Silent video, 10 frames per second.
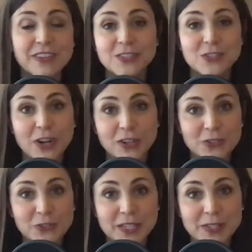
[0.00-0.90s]

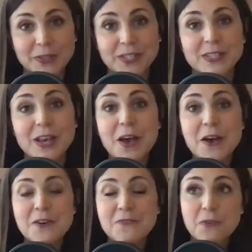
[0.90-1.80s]
instruction resources
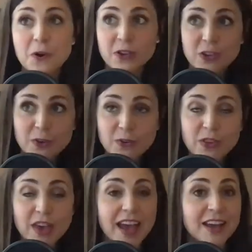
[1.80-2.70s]
for
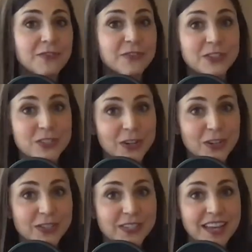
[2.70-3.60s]
youth and for
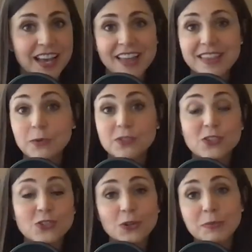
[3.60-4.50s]
adults that was
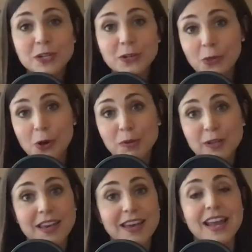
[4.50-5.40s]
distributed
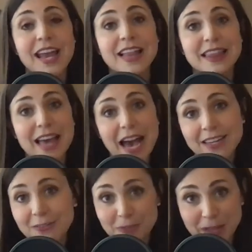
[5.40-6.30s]
globally in a lot
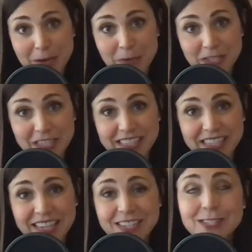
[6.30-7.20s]
of languages.
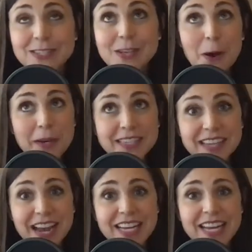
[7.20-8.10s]
So
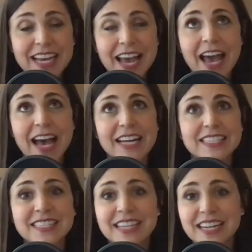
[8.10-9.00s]
exciting,
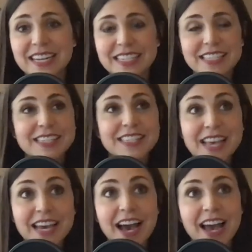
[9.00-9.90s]
and to
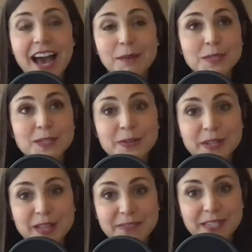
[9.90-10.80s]
say I
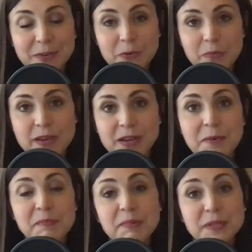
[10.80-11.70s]
absolutely loved it would be a
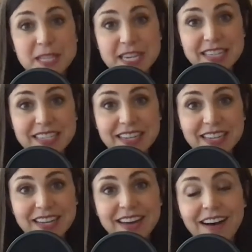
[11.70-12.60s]
complete
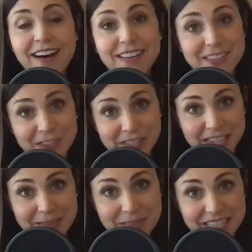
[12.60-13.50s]

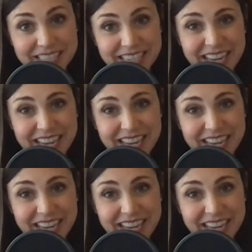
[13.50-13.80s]
understatement.